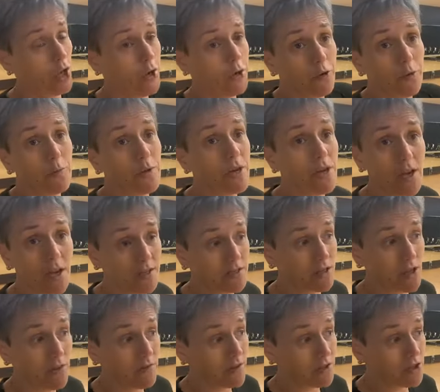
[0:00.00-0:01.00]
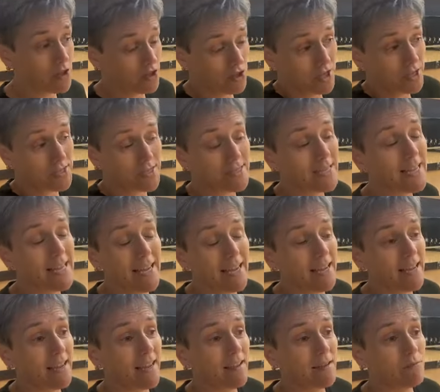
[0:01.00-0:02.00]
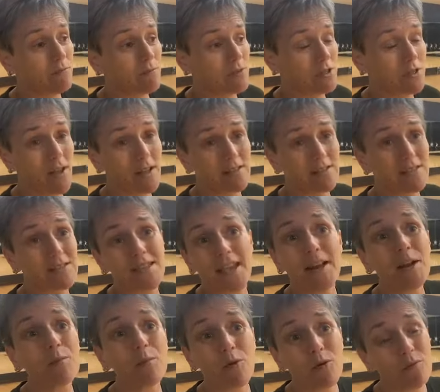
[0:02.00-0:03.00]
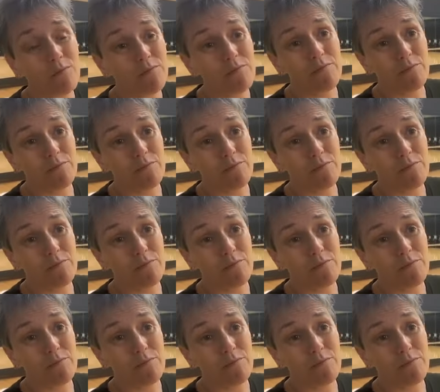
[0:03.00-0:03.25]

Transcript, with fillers: under because of it's just it's not sustainable.